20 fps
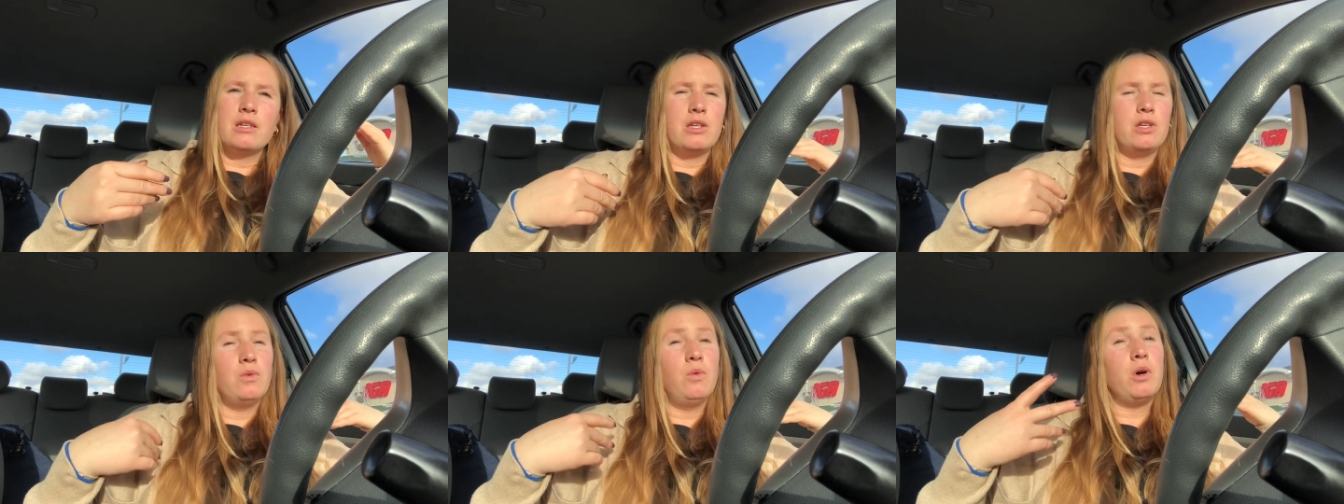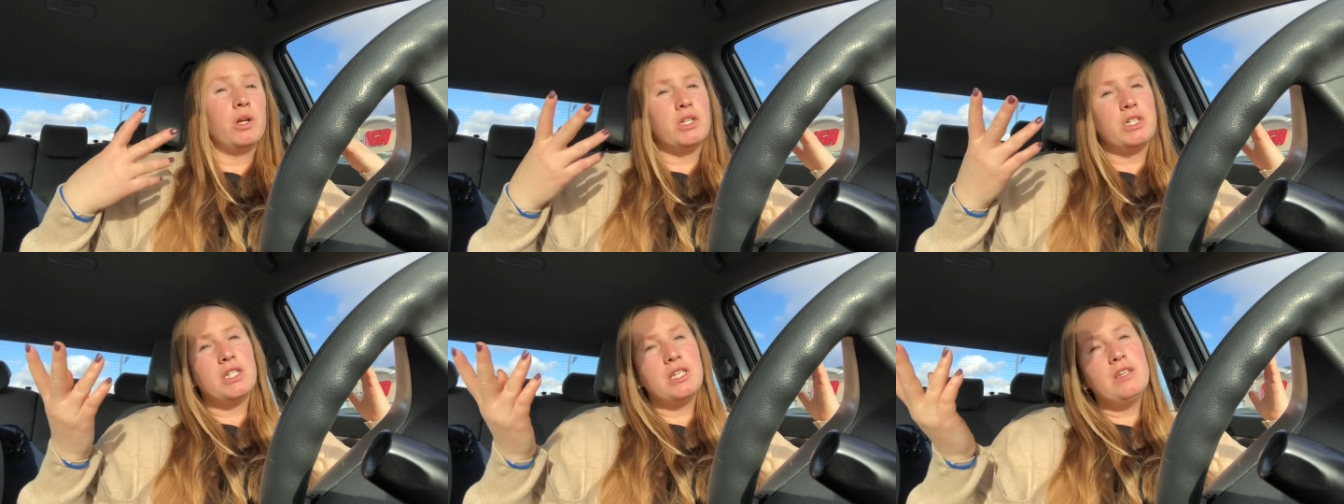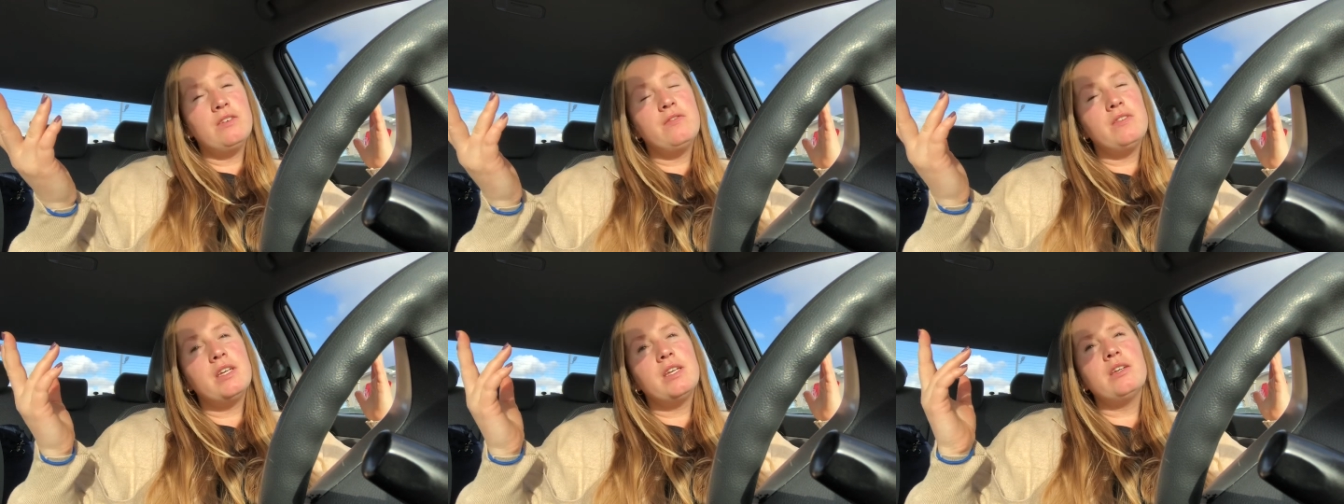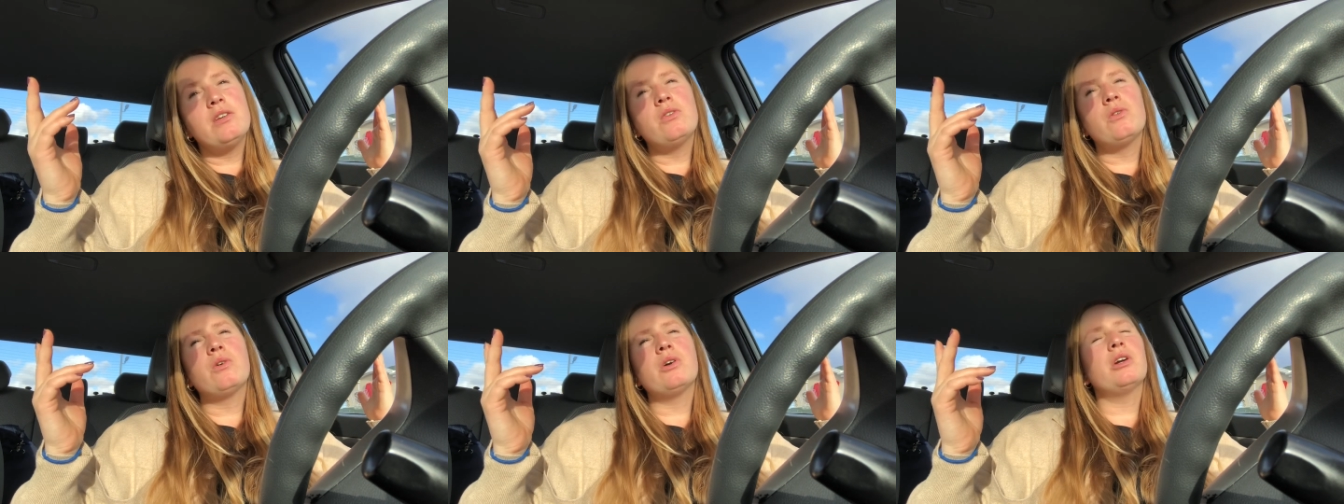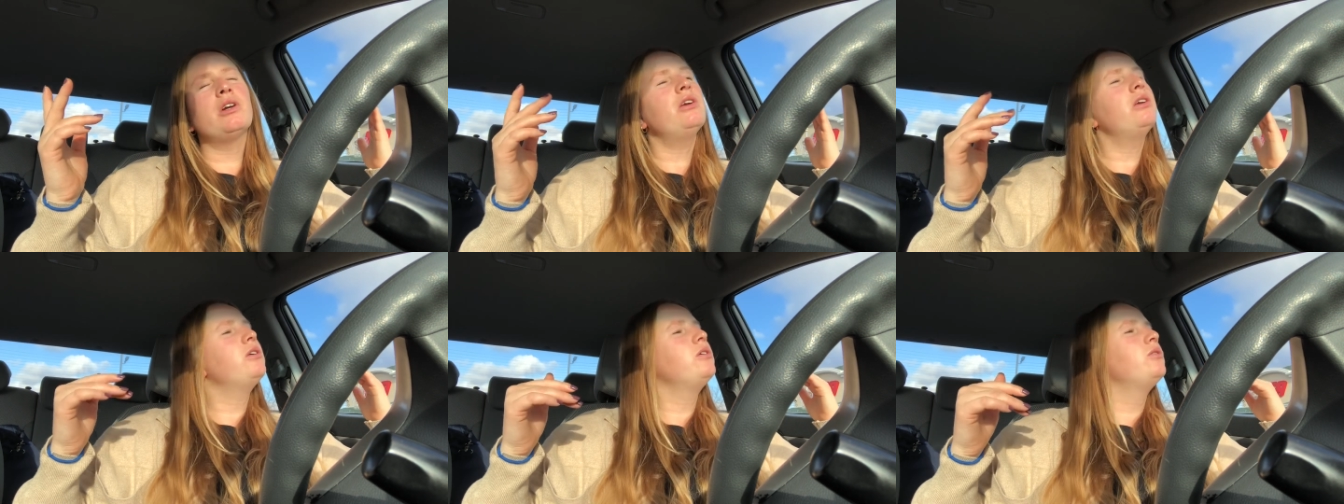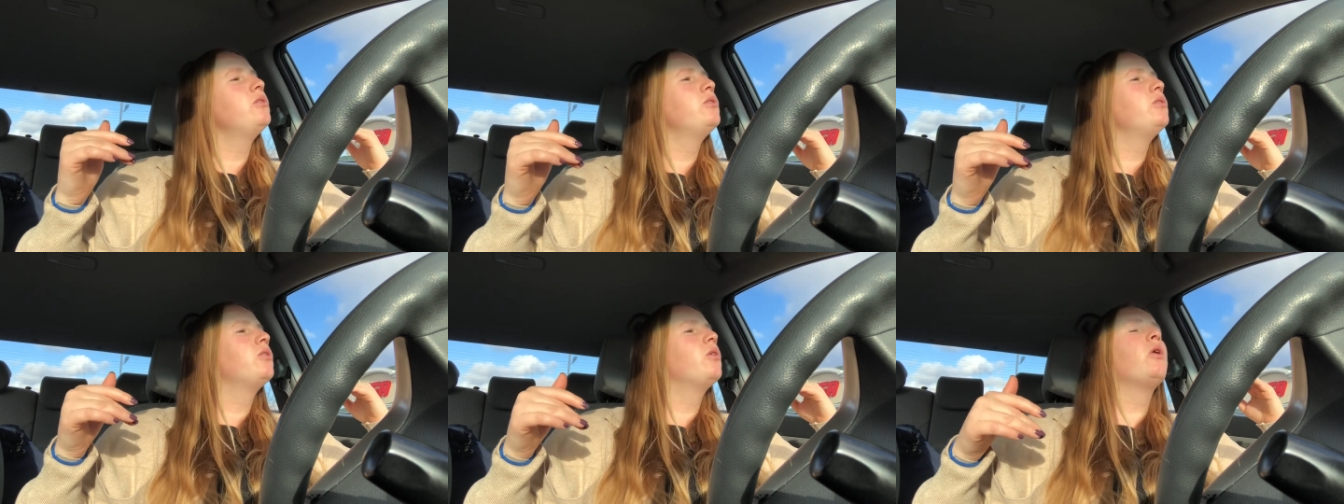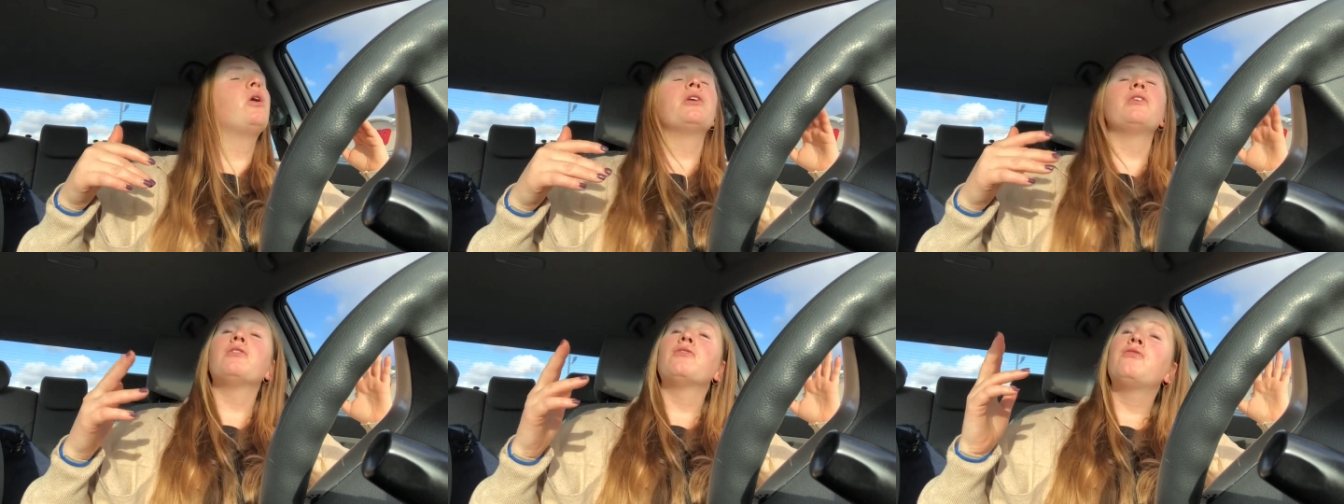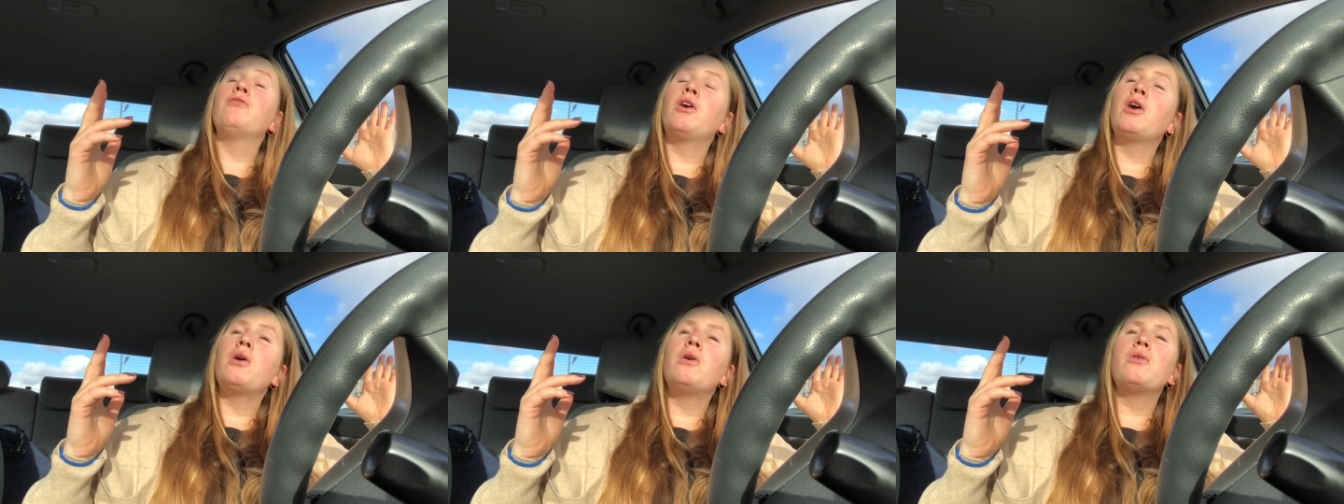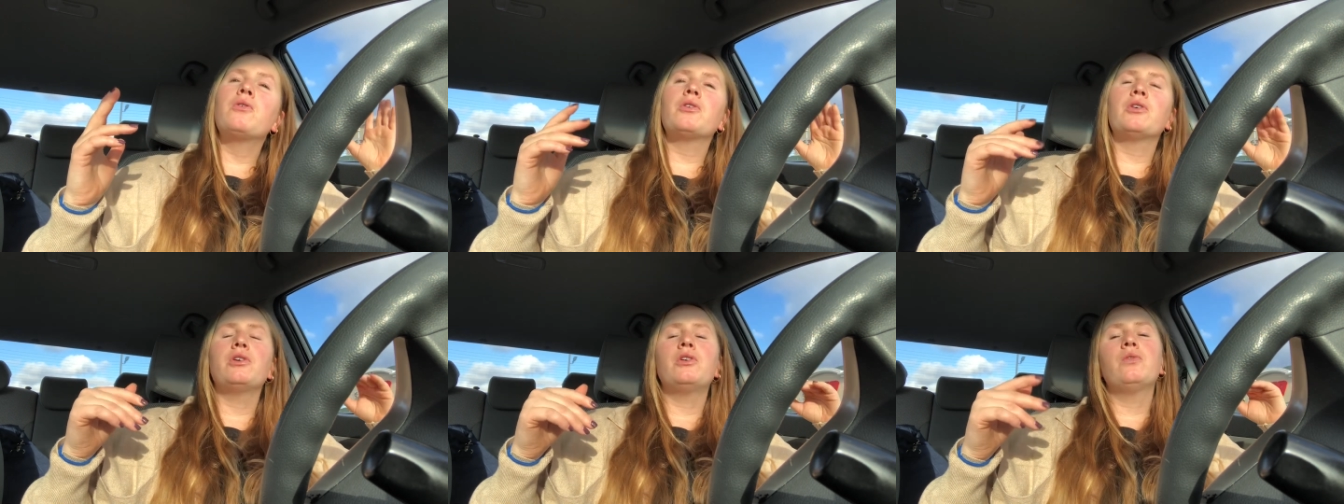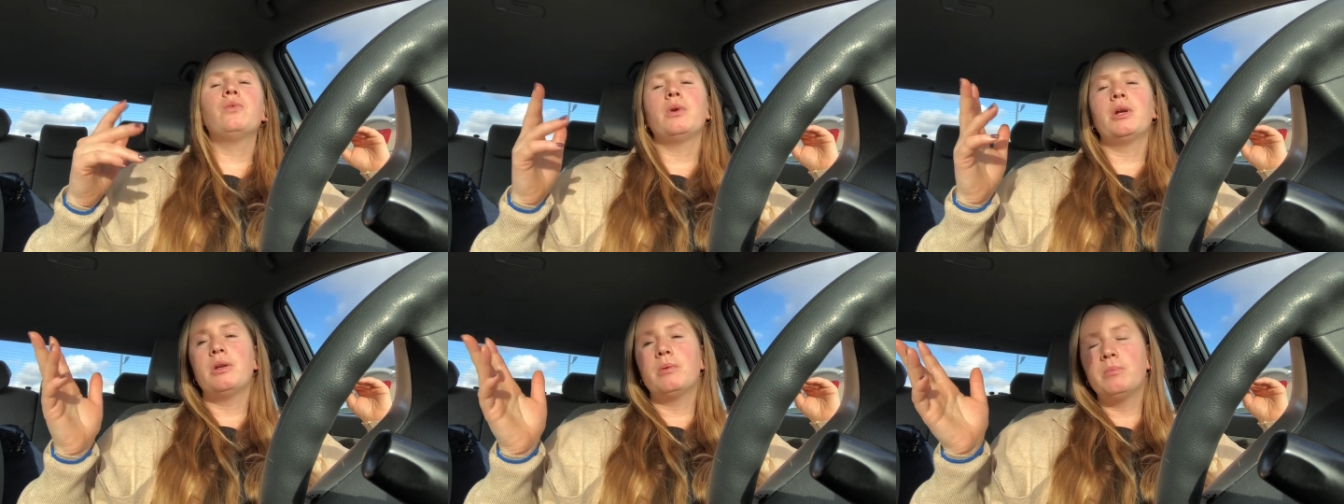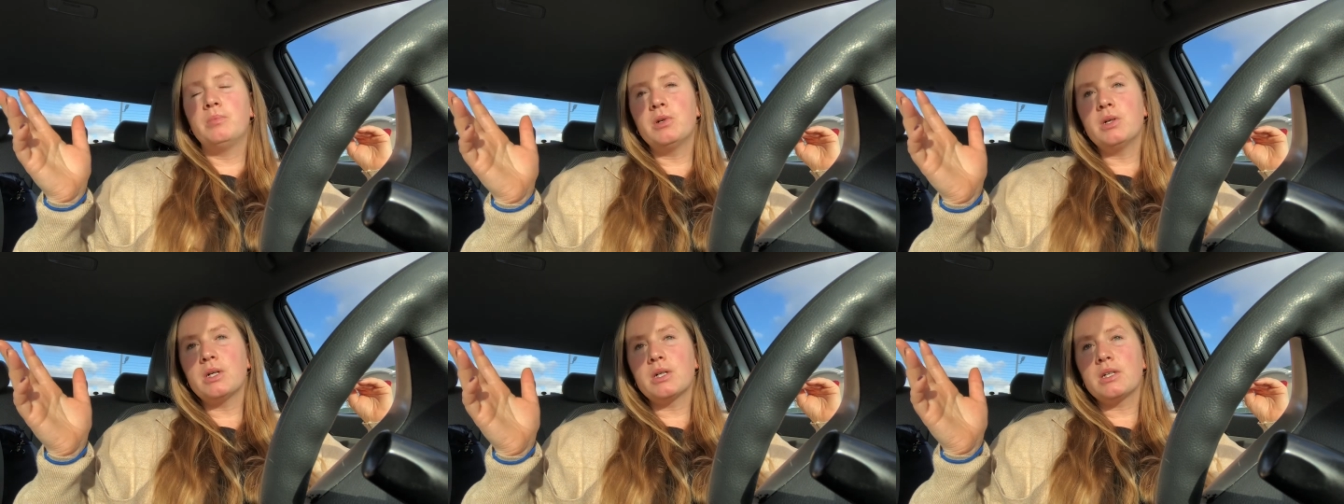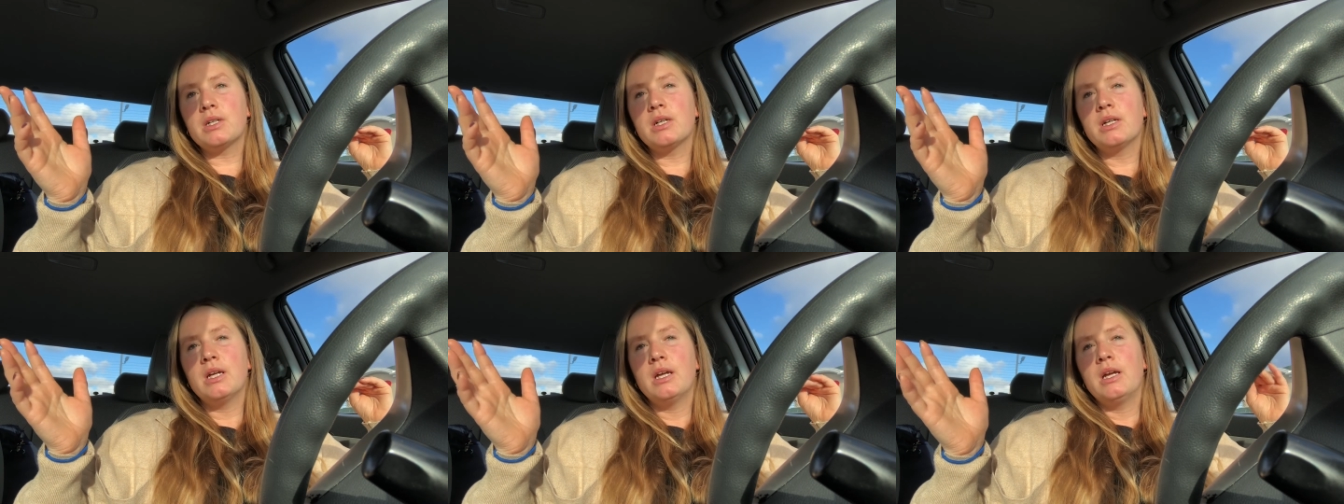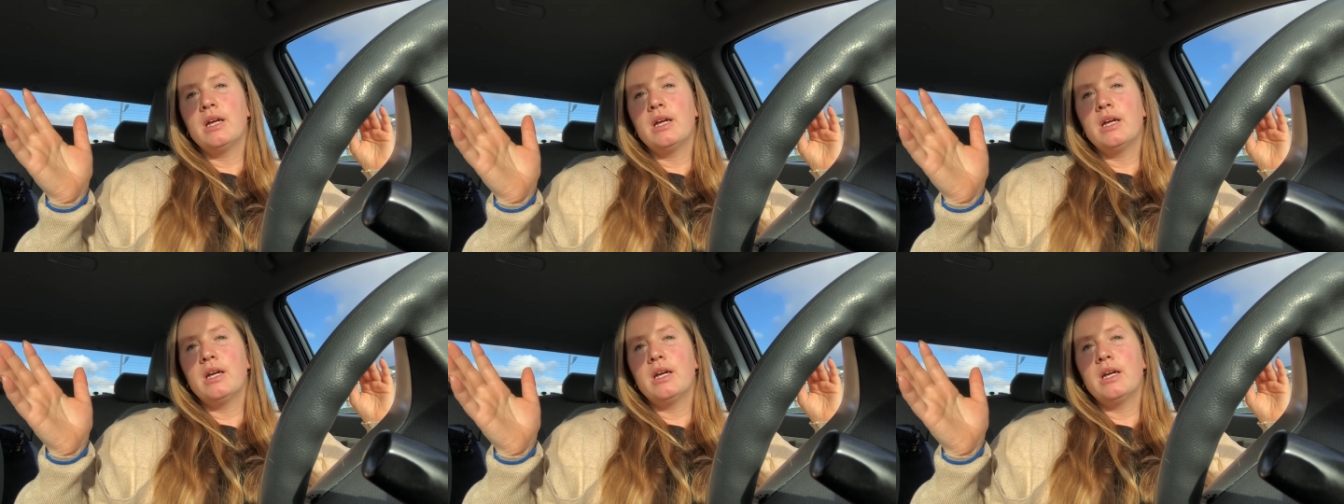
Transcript: you watch tv or you go on your phone or you read a book